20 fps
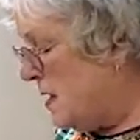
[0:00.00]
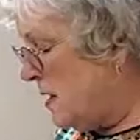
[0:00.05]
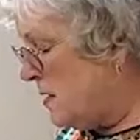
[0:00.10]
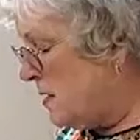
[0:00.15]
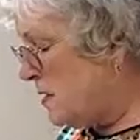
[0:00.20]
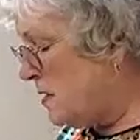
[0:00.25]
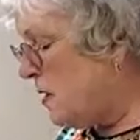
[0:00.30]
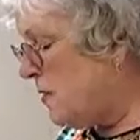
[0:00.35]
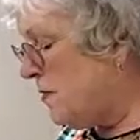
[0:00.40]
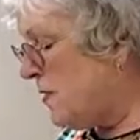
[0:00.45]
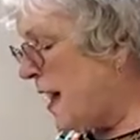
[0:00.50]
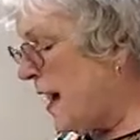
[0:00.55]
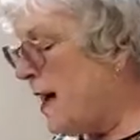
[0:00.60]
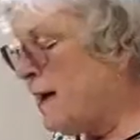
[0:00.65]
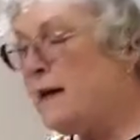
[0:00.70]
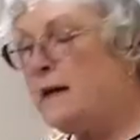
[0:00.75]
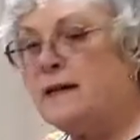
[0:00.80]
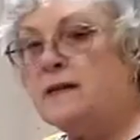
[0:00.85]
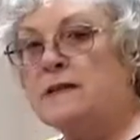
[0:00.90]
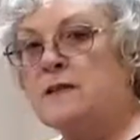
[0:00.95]
So
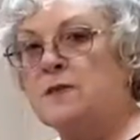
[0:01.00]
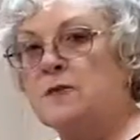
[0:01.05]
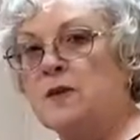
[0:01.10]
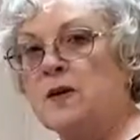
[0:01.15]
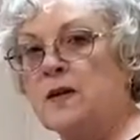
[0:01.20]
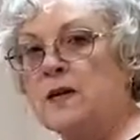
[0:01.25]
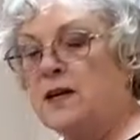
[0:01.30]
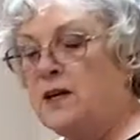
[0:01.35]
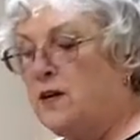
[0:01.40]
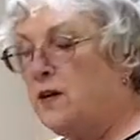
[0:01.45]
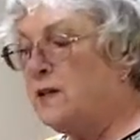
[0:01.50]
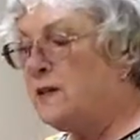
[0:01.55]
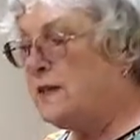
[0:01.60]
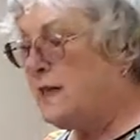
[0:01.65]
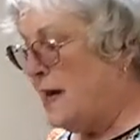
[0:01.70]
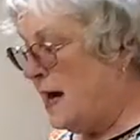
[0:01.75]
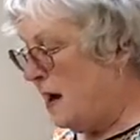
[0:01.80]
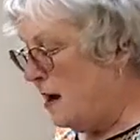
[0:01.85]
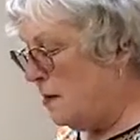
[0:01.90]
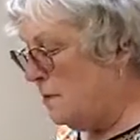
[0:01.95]
that is really good
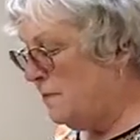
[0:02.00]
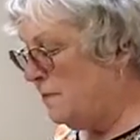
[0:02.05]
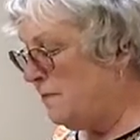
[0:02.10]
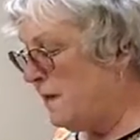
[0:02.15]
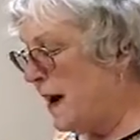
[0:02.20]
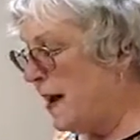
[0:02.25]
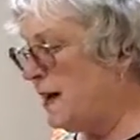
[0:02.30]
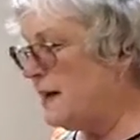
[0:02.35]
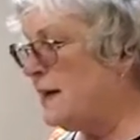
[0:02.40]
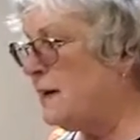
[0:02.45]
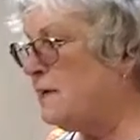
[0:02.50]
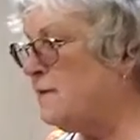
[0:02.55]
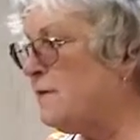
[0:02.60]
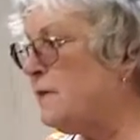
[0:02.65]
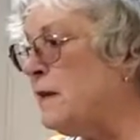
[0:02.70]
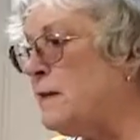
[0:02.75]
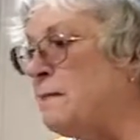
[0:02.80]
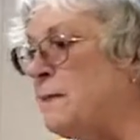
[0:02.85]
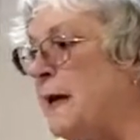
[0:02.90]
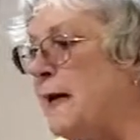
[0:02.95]
to help fight
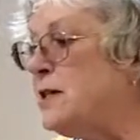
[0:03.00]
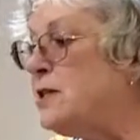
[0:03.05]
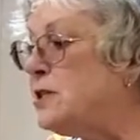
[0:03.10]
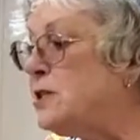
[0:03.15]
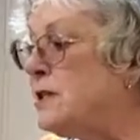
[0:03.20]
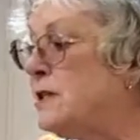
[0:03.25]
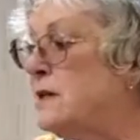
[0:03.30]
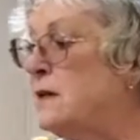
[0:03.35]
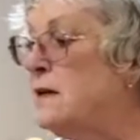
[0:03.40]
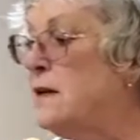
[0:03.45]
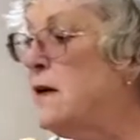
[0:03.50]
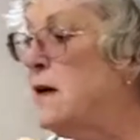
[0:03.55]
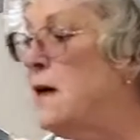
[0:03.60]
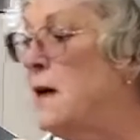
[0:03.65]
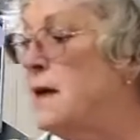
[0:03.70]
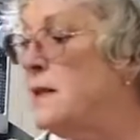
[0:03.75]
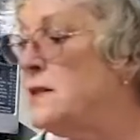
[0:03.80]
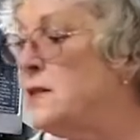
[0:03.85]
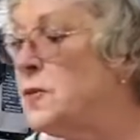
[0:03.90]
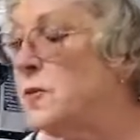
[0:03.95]
inflammation.
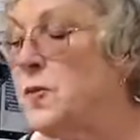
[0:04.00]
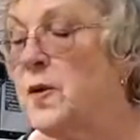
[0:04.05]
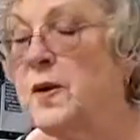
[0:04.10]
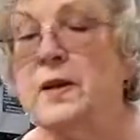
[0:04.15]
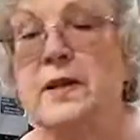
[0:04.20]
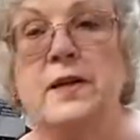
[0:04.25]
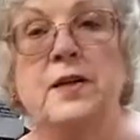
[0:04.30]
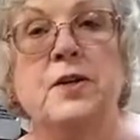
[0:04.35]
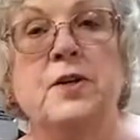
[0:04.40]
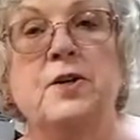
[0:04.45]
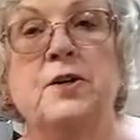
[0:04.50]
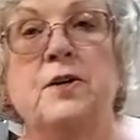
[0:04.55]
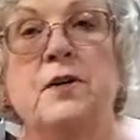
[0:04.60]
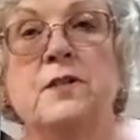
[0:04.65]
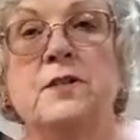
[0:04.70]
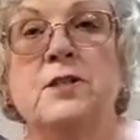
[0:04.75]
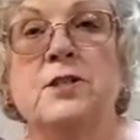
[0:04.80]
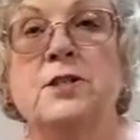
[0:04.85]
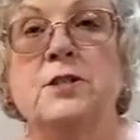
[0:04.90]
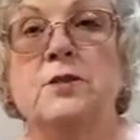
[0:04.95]
It's really good
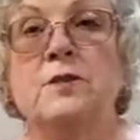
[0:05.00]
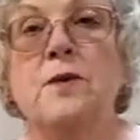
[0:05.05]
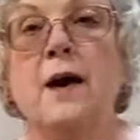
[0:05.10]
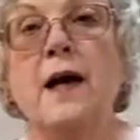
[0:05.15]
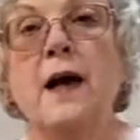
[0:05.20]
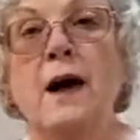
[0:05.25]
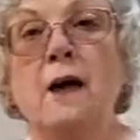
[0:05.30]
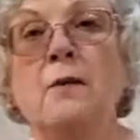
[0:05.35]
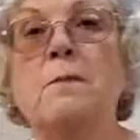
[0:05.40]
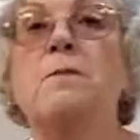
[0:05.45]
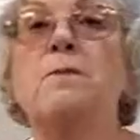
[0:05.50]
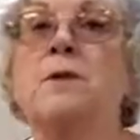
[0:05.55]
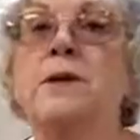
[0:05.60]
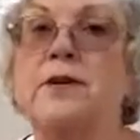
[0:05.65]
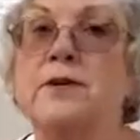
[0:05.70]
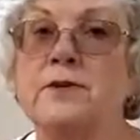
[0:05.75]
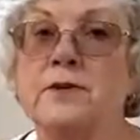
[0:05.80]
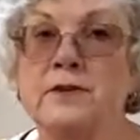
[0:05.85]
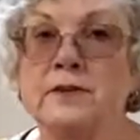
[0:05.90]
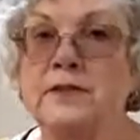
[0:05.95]
to help when
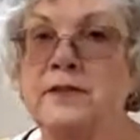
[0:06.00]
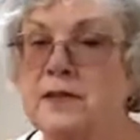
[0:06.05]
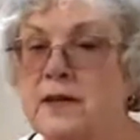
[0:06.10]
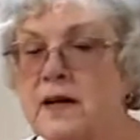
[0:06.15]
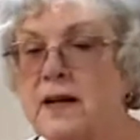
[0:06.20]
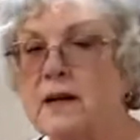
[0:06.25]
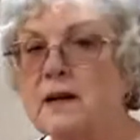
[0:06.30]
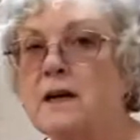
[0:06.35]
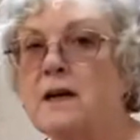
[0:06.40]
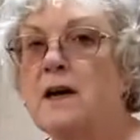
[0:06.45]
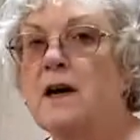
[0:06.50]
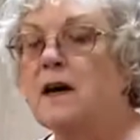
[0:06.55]
you're sick.